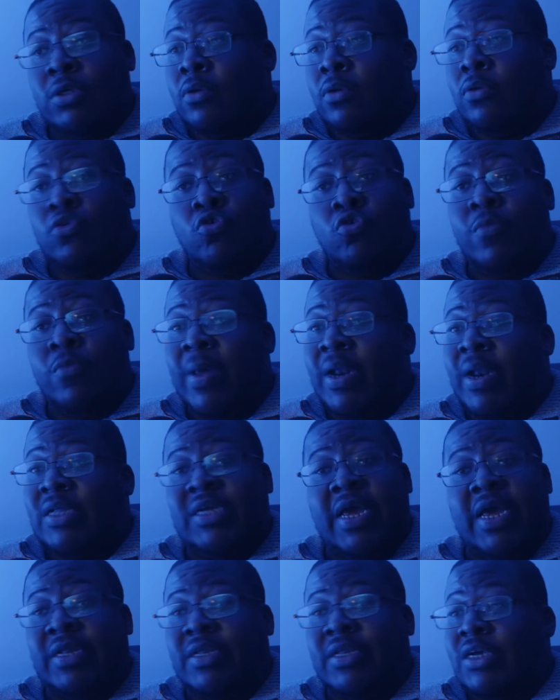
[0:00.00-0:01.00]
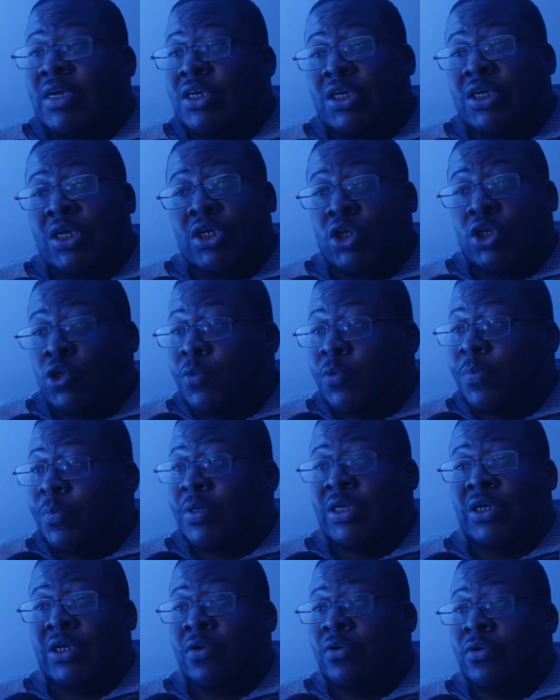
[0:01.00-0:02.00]
You better take this shit super
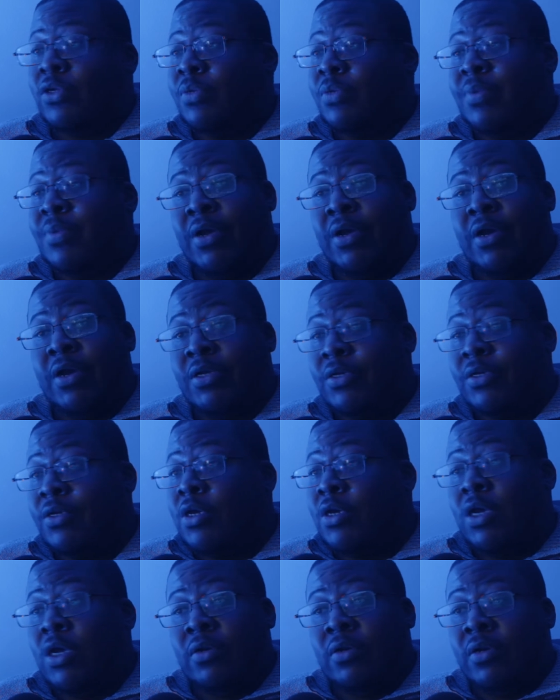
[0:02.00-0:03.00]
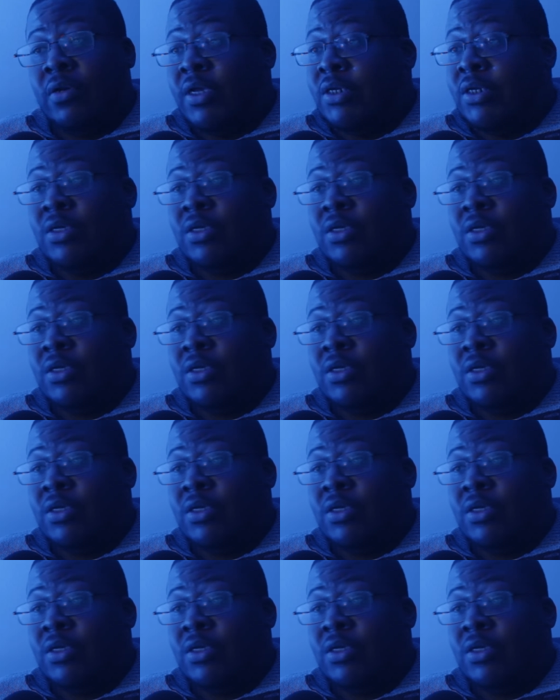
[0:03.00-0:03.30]
seriously because, listen,